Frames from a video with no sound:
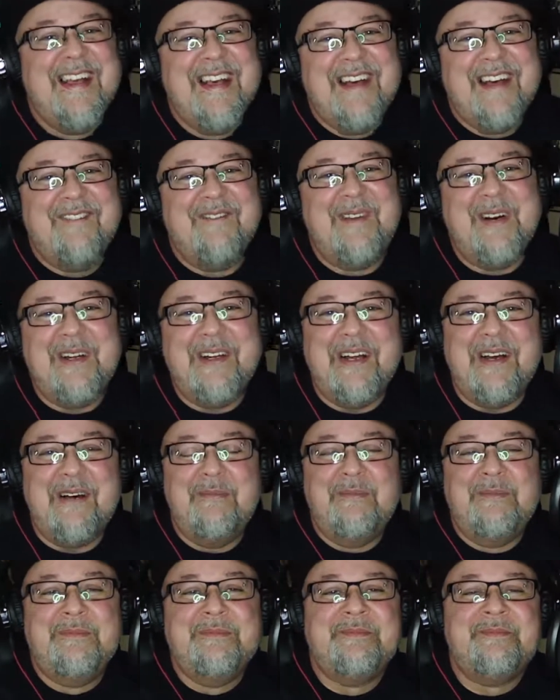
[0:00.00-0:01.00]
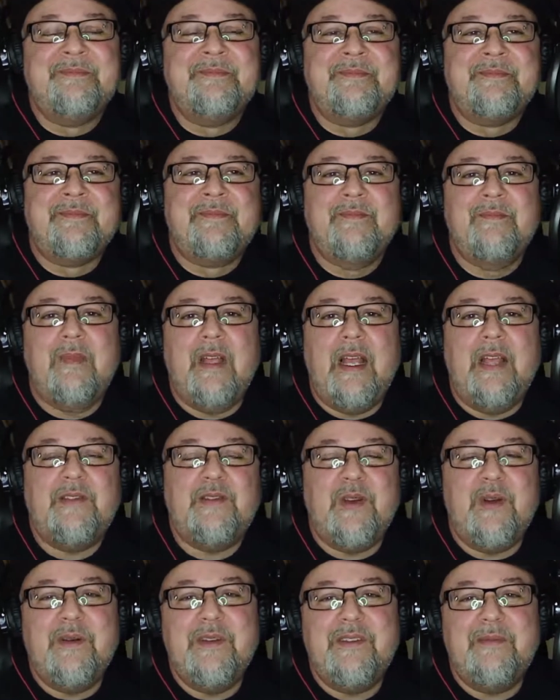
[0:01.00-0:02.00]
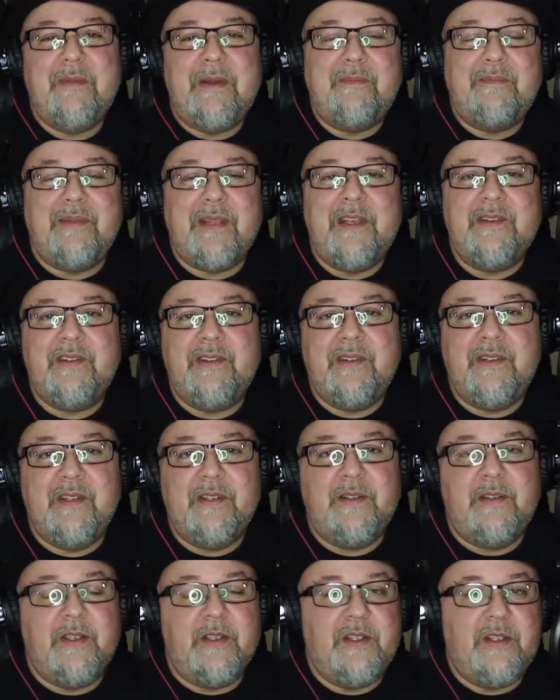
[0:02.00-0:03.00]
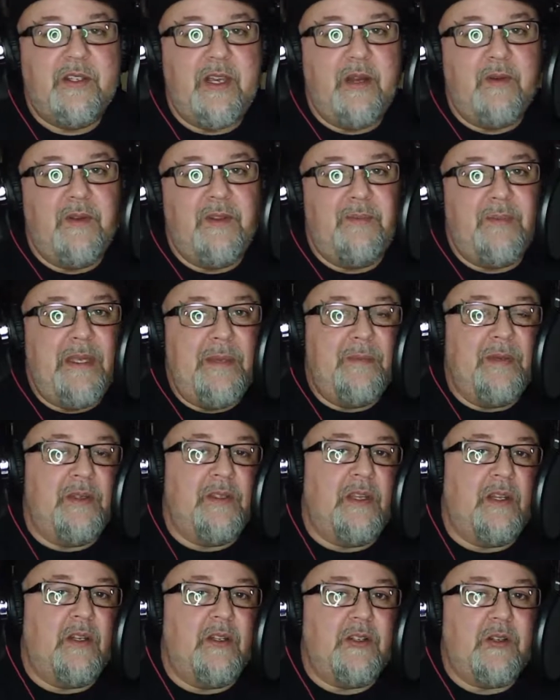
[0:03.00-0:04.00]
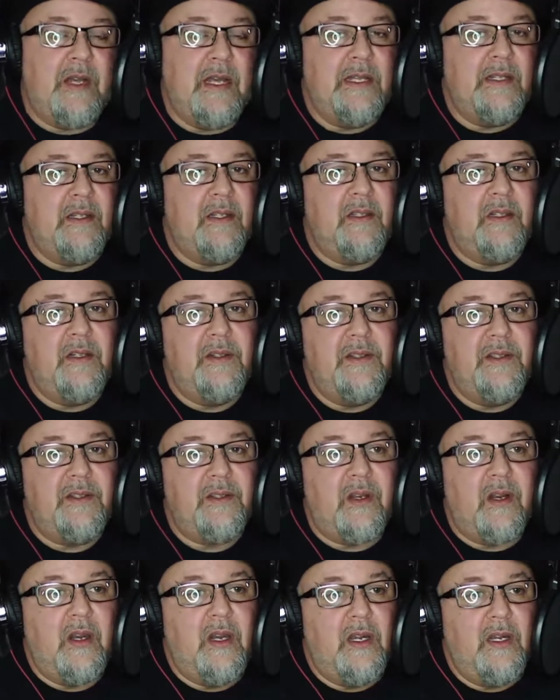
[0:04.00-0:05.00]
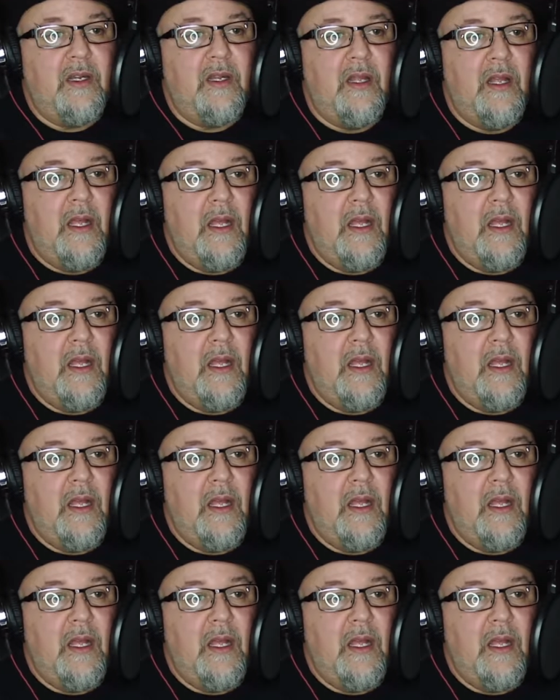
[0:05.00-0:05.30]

But it's always my pleasure to share with people that are trying to learn this art